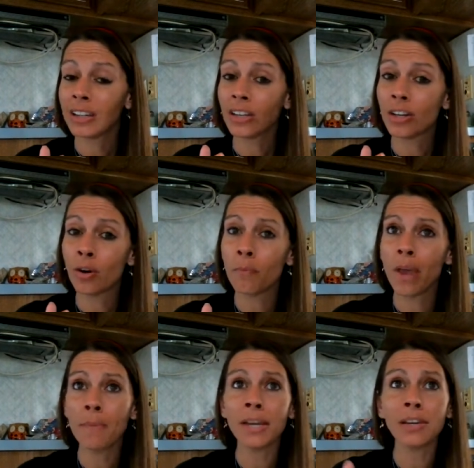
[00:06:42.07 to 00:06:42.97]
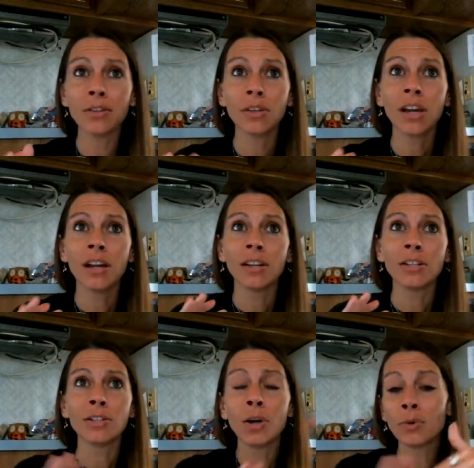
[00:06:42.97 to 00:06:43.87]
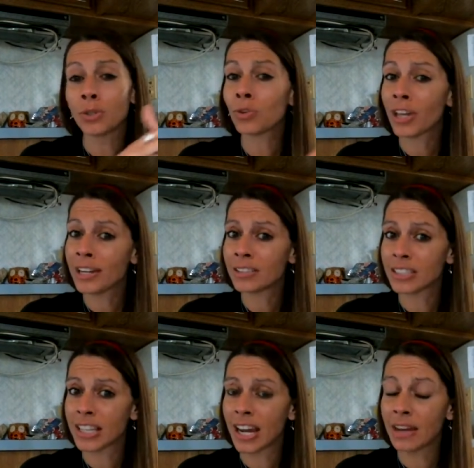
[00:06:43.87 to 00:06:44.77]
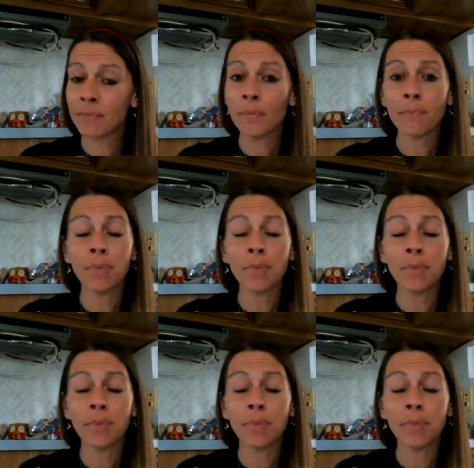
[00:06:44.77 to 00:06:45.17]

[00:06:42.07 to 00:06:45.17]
maybe you don't do things the same,